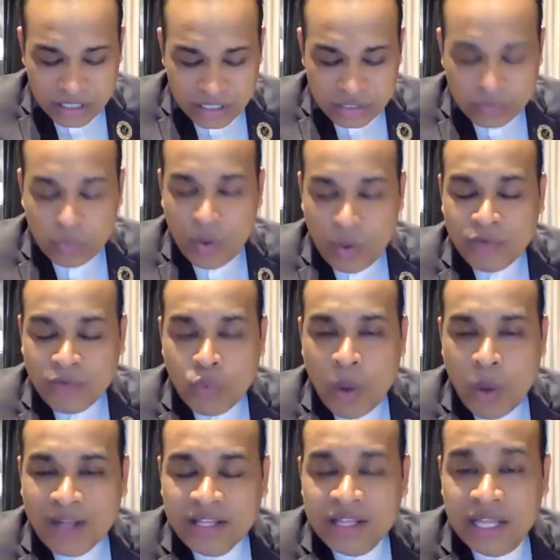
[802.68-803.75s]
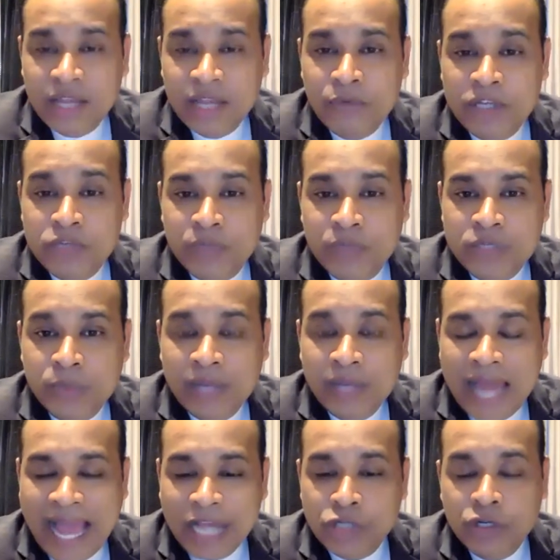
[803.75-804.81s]
one thing which will
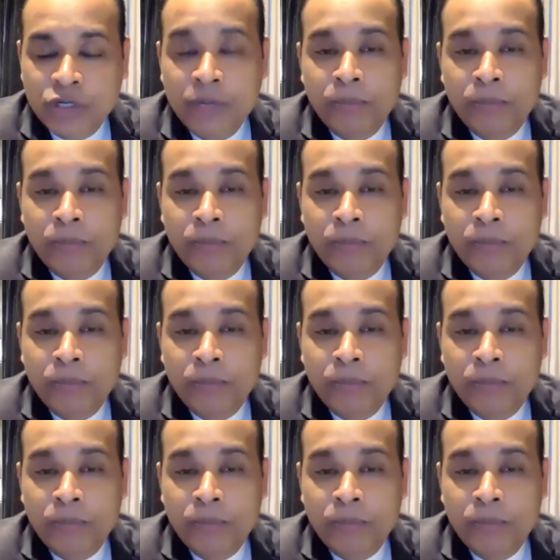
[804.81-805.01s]
actually